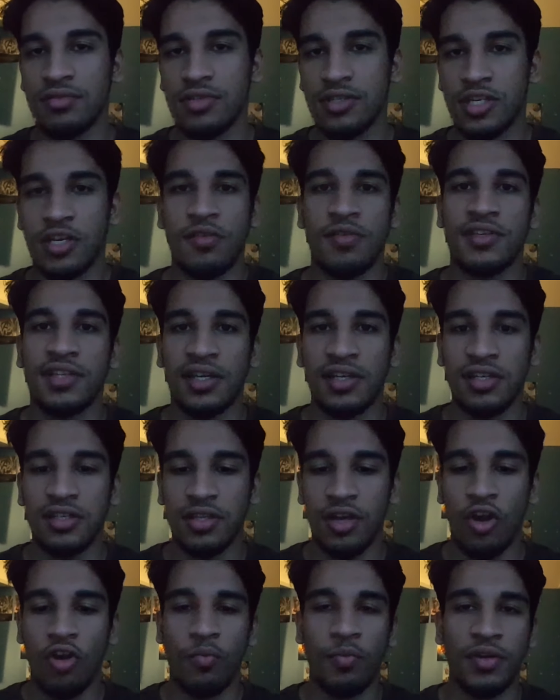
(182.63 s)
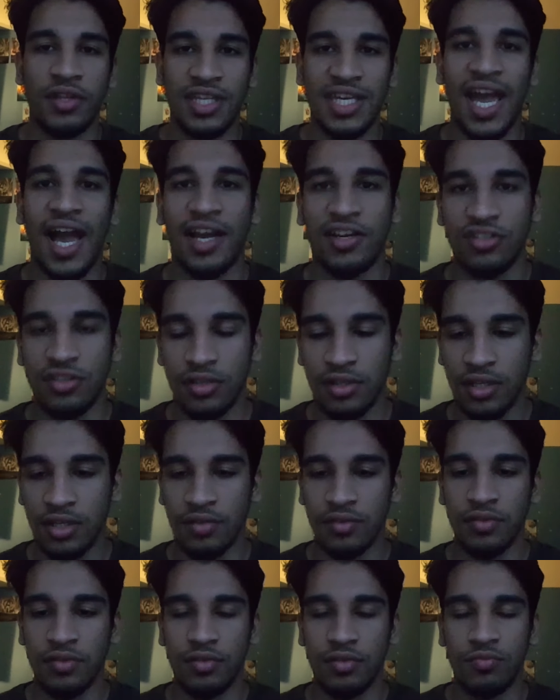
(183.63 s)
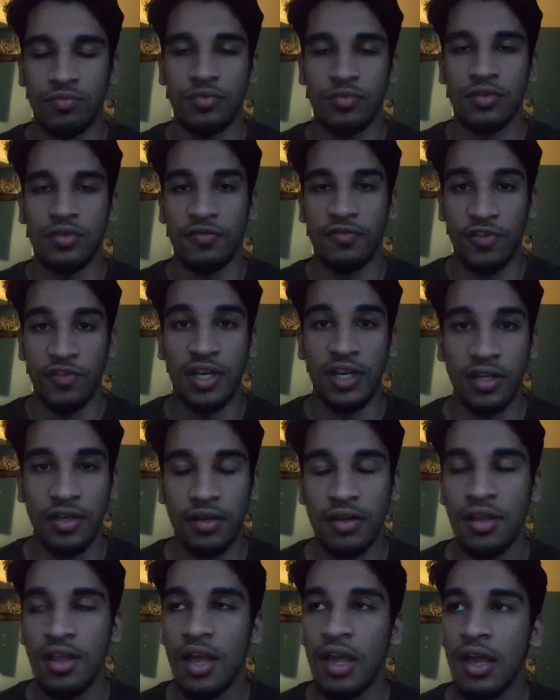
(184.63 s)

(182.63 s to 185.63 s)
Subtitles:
serious undertone with the action and the villain.